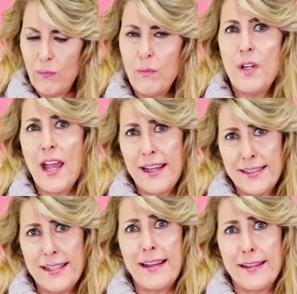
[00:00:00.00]
Yeah, I'd
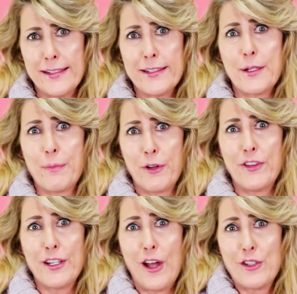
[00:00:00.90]
say this is the
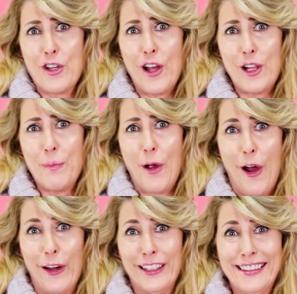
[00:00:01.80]
perfect hot chocolate
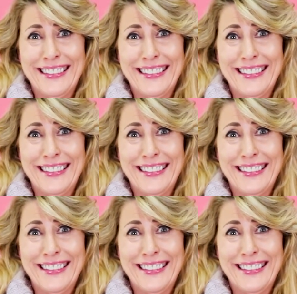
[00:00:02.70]
bar.